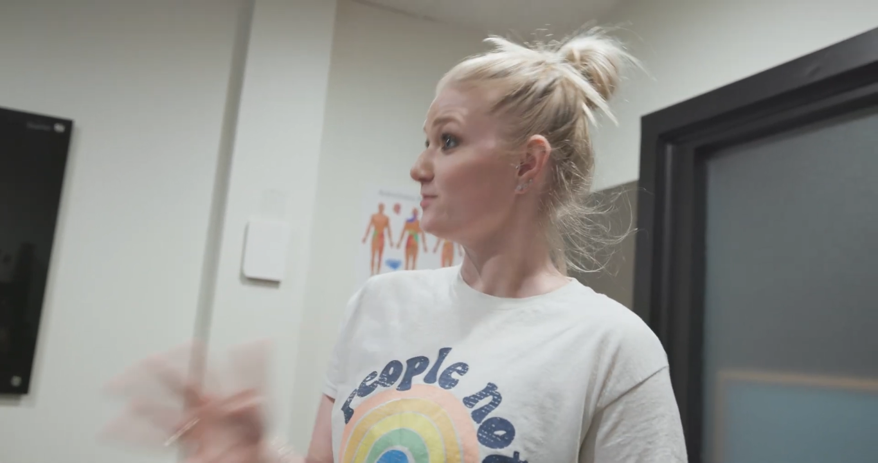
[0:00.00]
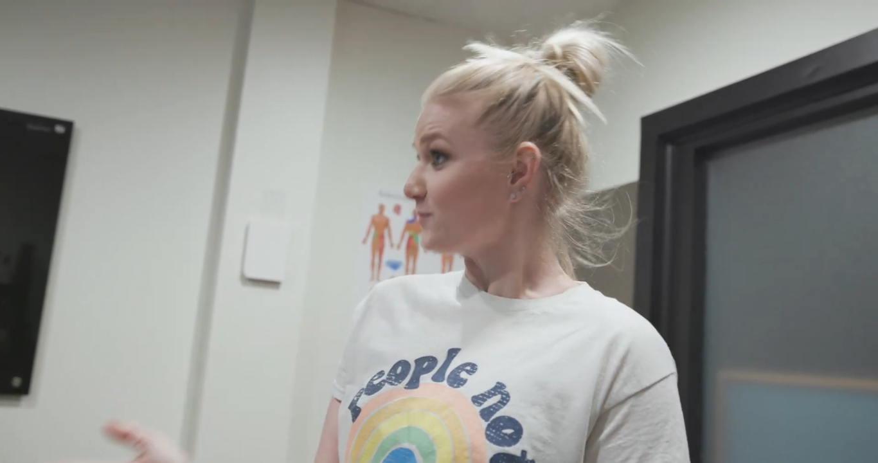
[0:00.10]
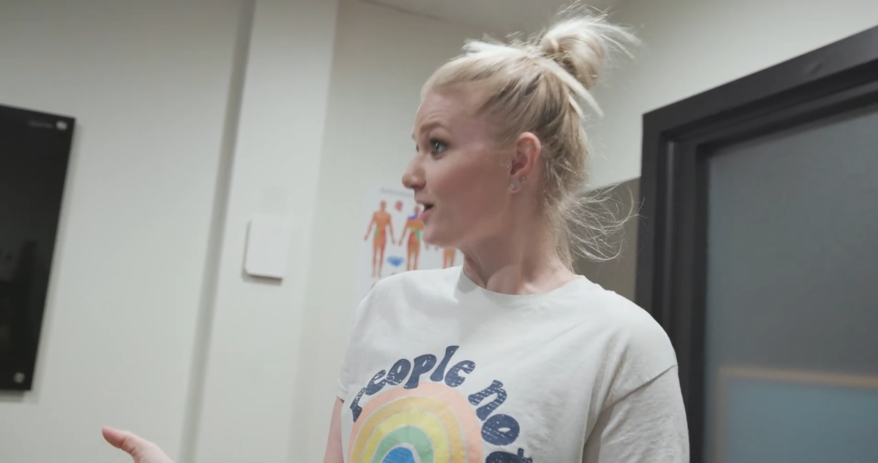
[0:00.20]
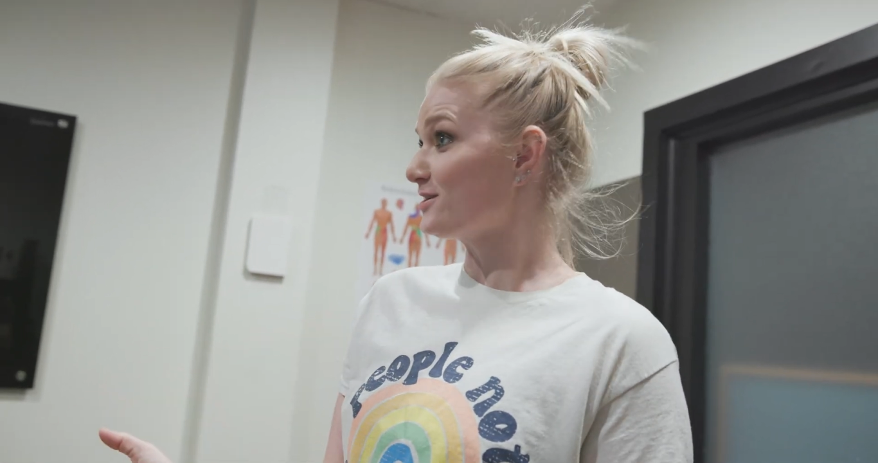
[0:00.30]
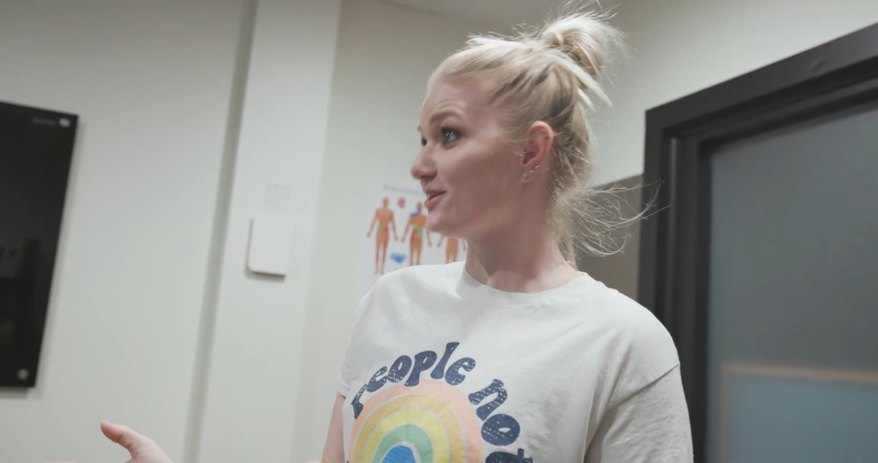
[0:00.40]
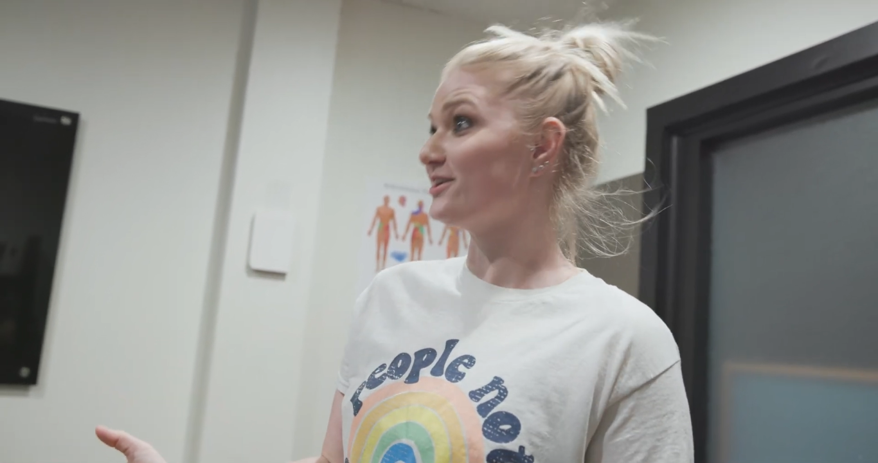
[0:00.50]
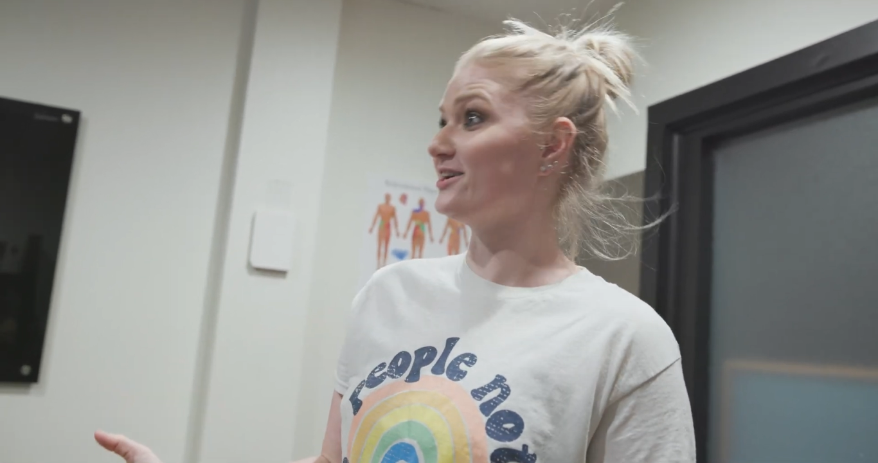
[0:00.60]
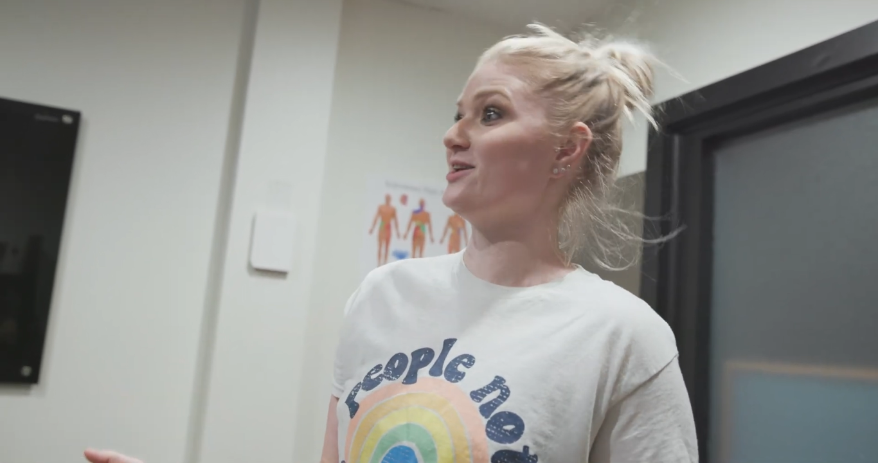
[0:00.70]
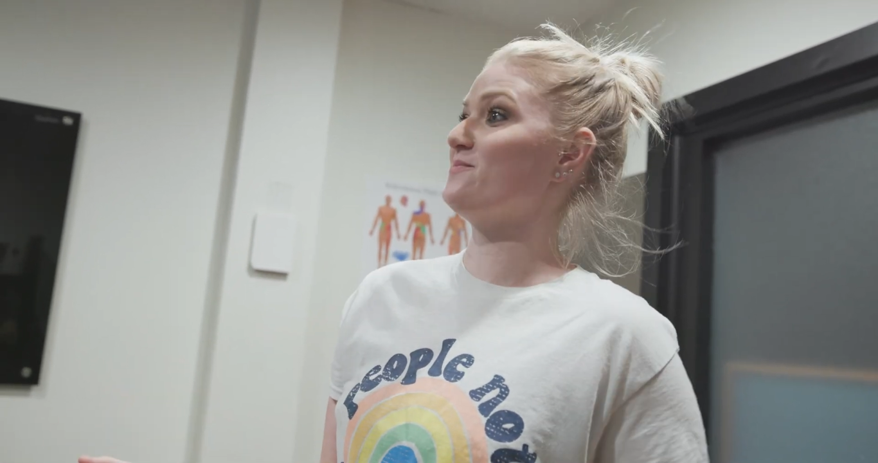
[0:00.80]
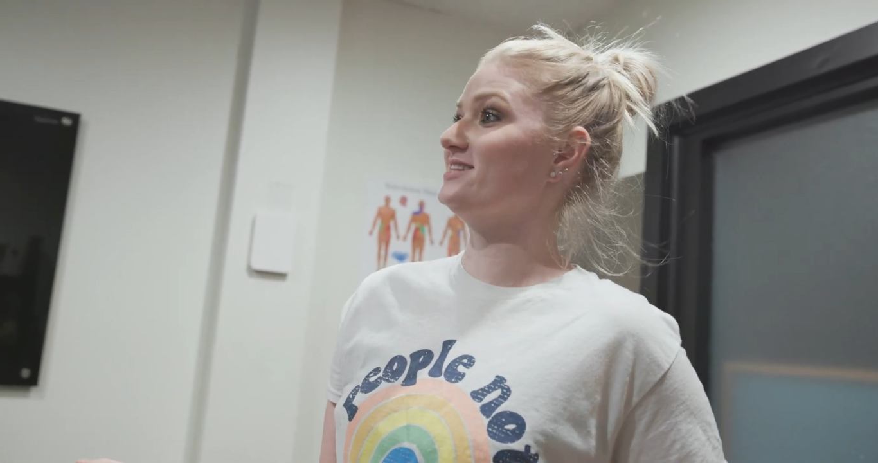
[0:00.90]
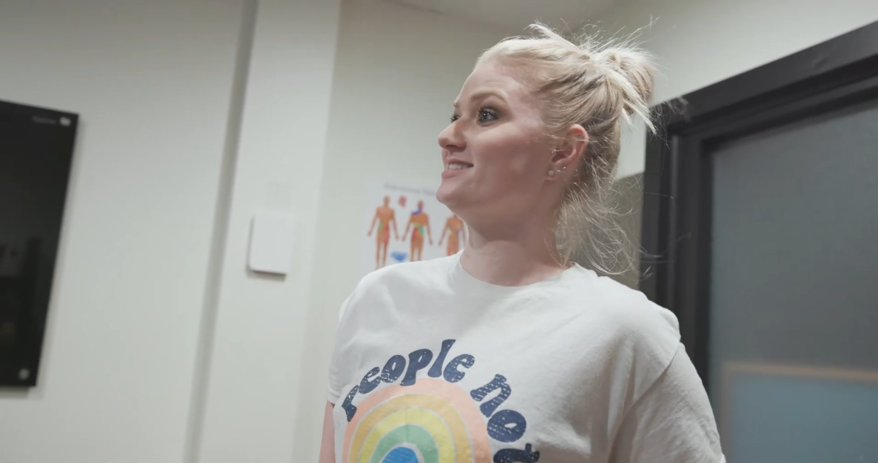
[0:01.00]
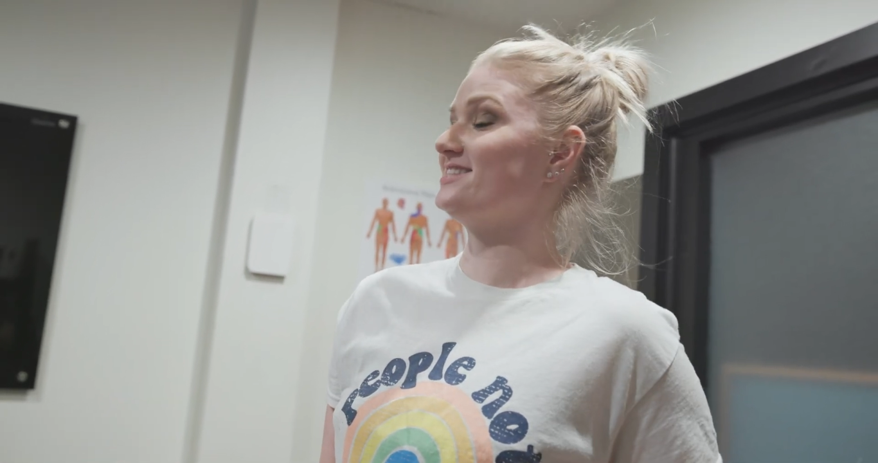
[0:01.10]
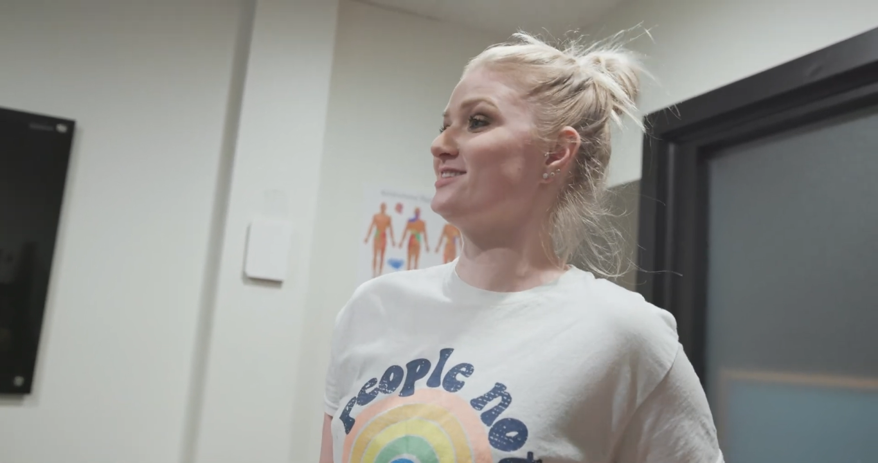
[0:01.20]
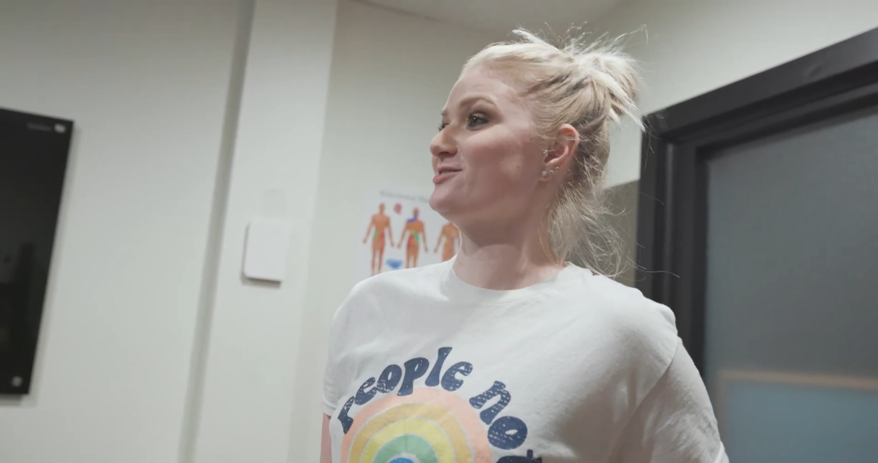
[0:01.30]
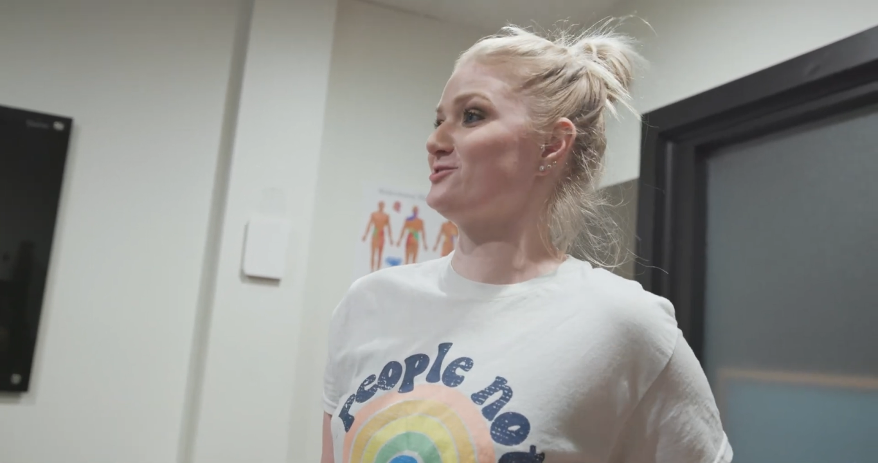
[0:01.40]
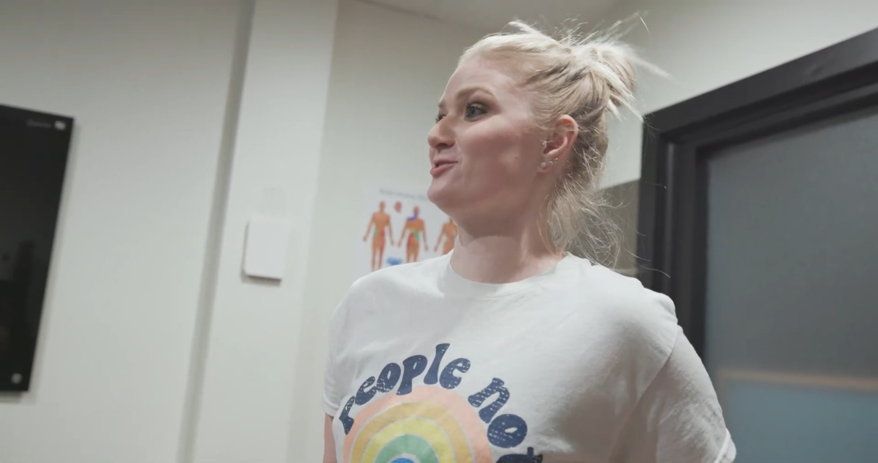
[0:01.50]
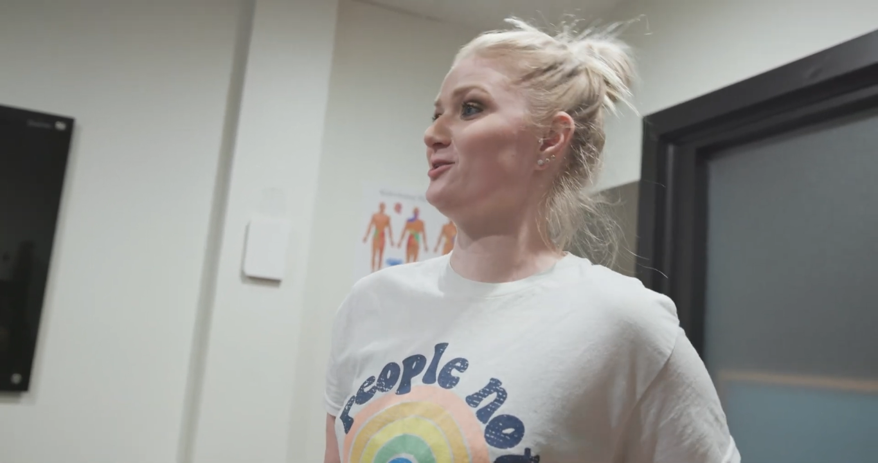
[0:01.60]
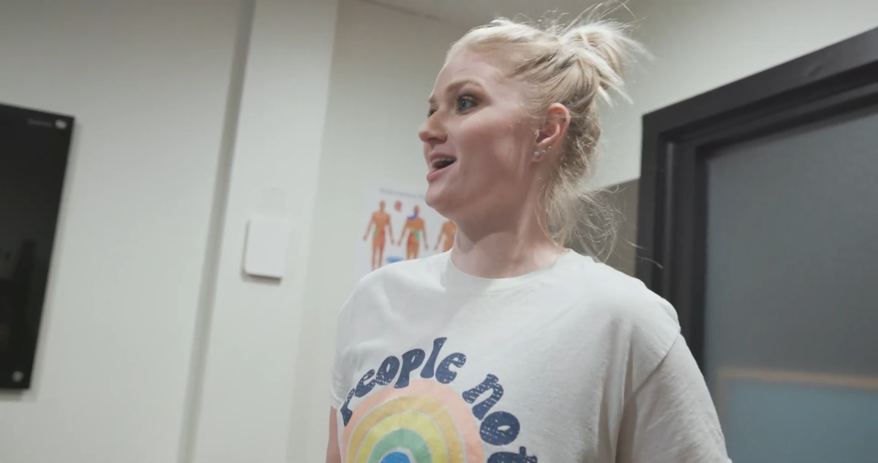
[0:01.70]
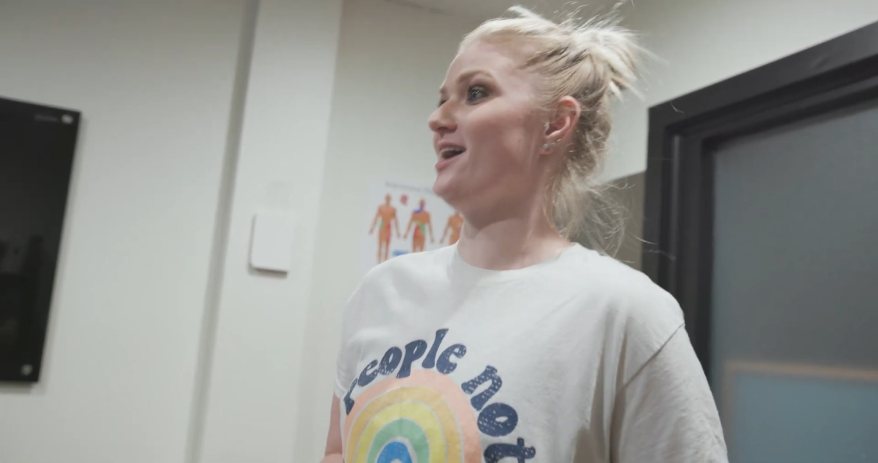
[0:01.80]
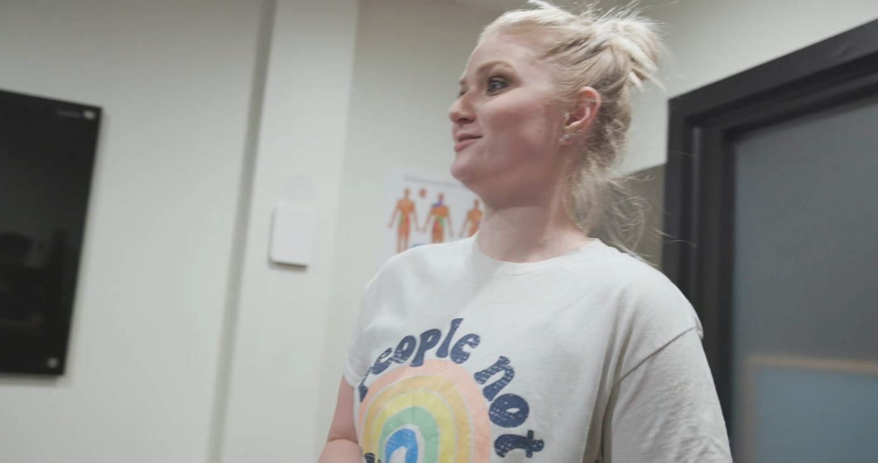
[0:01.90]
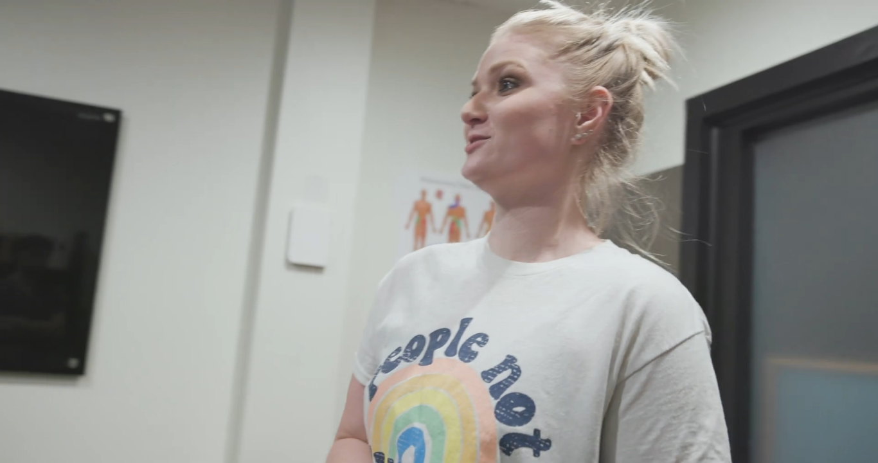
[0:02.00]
Sparks are good. It means things are still alive.